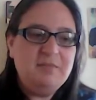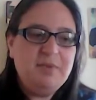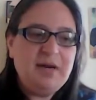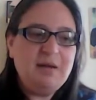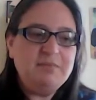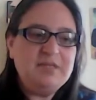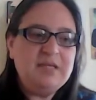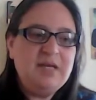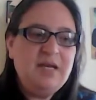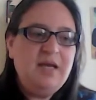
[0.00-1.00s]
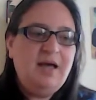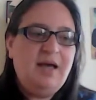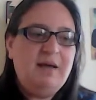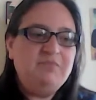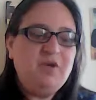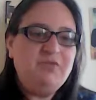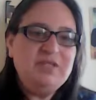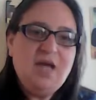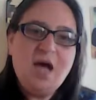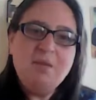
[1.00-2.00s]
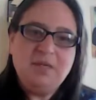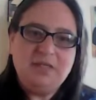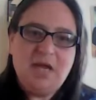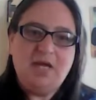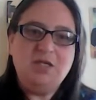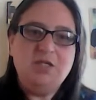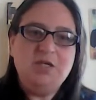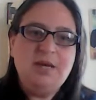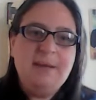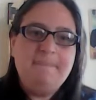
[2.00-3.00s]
perhaps of retirement age.